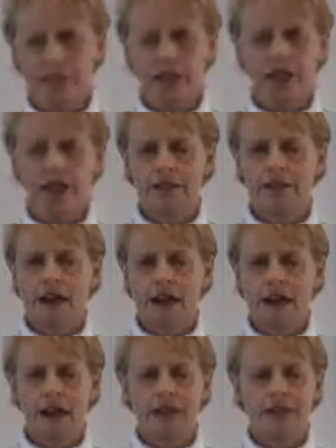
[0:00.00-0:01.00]
that
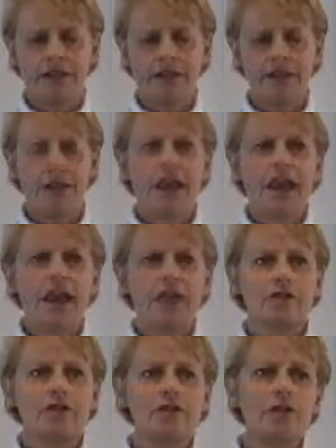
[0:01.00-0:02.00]
kind of a thing.
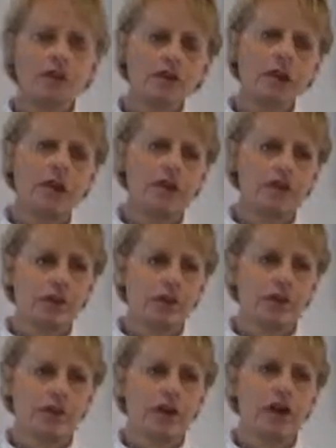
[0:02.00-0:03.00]
And so we try to
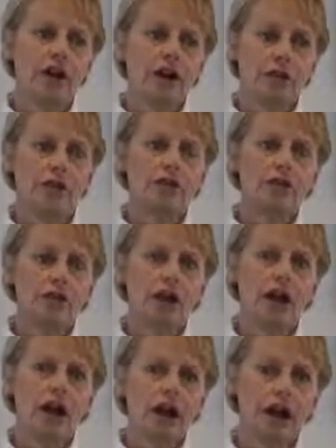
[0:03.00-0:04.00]
focus our
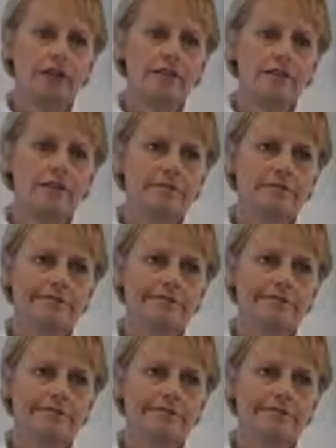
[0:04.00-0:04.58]
imagery on,